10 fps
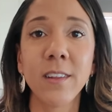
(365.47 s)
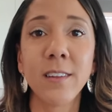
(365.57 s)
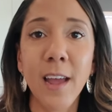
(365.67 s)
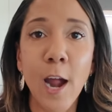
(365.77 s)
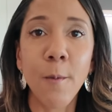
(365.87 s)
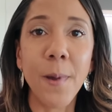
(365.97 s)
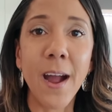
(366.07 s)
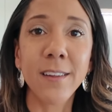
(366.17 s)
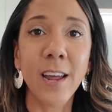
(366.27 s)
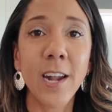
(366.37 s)
entire
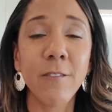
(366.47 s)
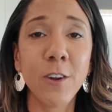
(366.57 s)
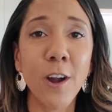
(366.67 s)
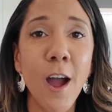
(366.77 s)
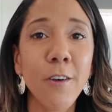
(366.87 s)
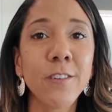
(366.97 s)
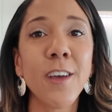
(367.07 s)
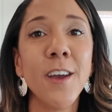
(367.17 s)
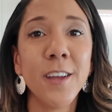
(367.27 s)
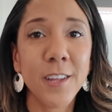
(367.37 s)
backside of your house,
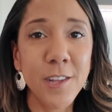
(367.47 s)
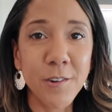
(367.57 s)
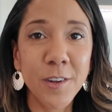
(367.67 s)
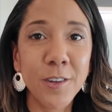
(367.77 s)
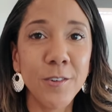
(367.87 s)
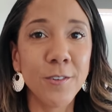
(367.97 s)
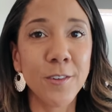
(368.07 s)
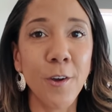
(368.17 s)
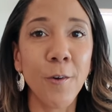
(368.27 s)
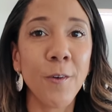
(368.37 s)
you can do
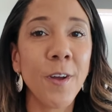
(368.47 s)
so.